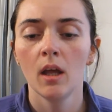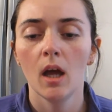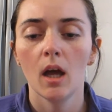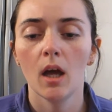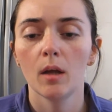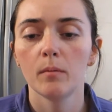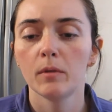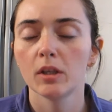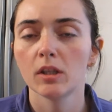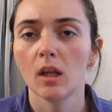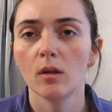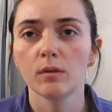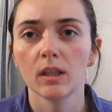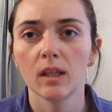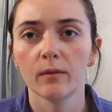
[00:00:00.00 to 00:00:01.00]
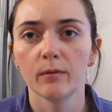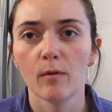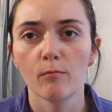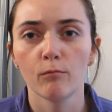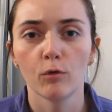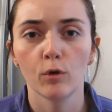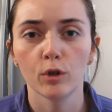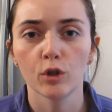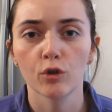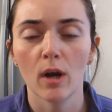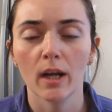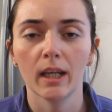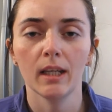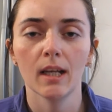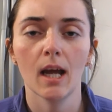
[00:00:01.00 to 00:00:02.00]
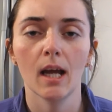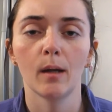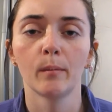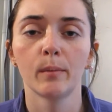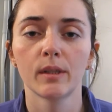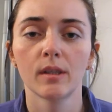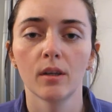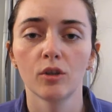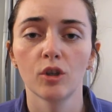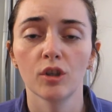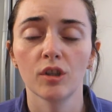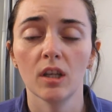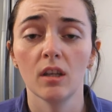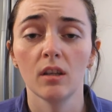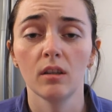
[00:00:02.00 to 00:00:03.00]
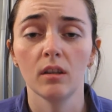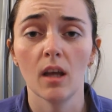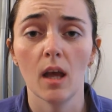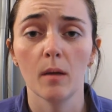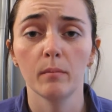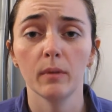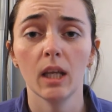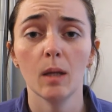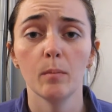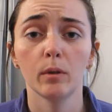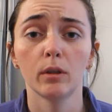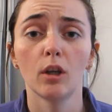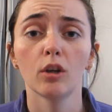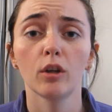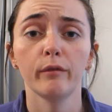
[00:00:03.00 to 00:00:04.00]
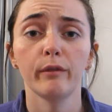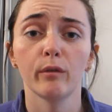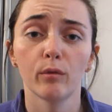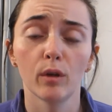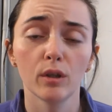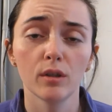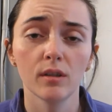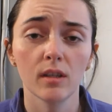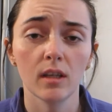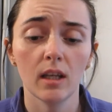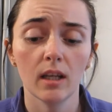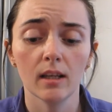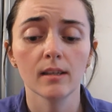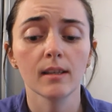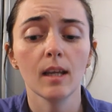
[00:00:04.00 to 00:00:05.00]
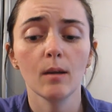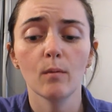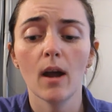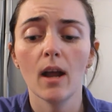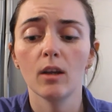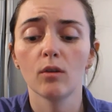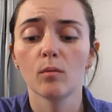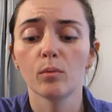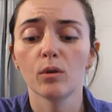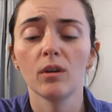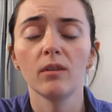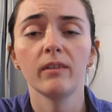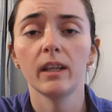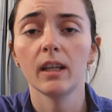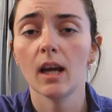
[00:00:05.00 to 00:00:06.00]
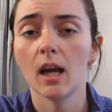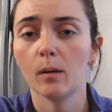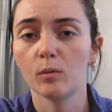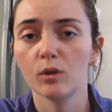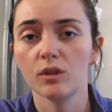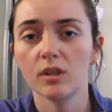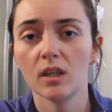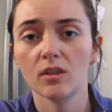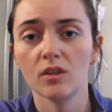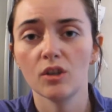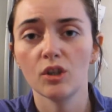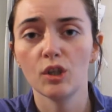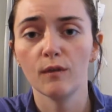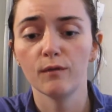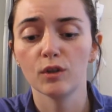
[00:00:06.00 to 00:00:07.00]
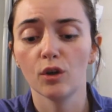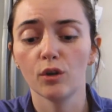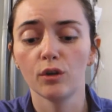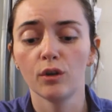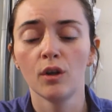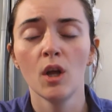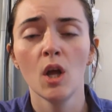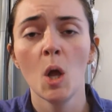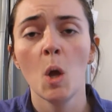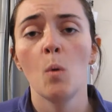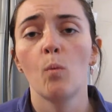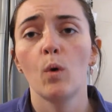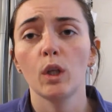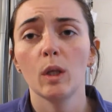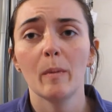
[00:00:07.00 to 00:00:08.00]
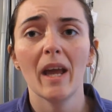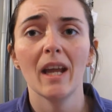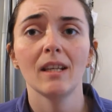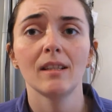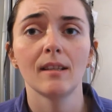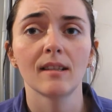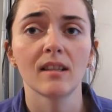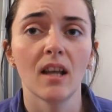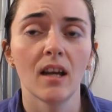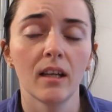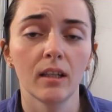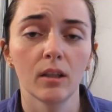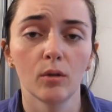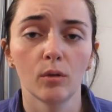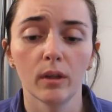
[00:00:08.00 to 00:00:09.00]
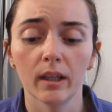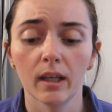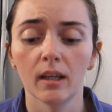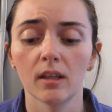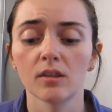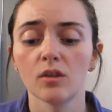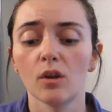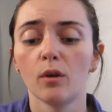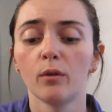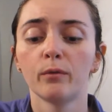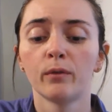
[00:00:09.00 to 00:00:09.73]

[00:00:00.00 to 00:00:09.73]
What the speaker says: and there's loads of different run tracking apps just to keep a log of your runs so you can see where you're improving, how much distance you've done, what your pace is like and all that kind of stuff.